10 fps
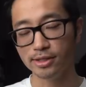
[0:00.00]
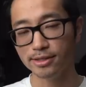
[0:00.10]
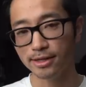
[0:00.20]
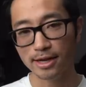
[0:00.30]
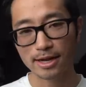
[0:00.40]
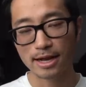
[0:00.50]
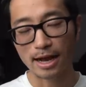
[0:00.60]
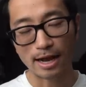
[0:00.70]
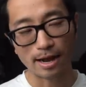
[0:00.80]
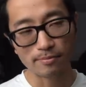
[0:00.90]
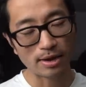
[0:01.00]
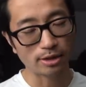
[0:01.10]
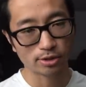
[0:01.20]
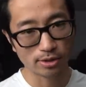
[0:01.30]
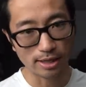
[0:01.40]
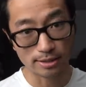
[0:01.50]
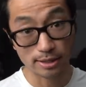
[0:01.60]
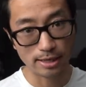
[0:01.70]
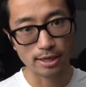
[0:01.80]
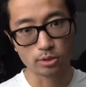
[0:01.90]
is it? I'm not sure that
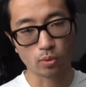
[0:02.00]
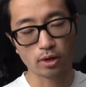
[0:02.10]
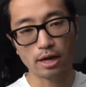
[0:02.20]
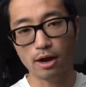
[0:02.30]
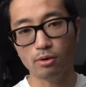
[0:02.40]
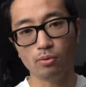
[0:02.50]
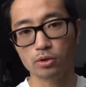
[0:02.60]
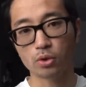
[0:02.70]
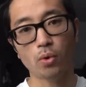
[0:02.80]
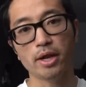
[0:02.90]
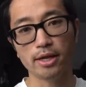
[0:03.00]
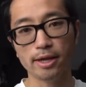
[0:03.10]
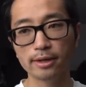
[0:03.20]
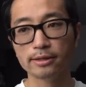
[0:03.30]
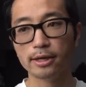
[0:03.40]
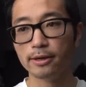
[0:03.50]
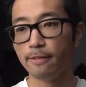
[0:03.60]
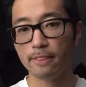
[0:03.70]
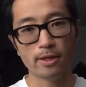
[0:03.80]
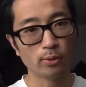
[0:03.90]
today's workout was quite it.
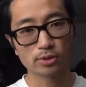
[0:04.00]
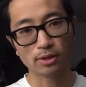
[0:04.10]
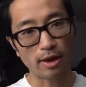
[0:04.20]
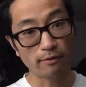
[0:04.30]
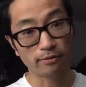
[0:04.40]
It was a lot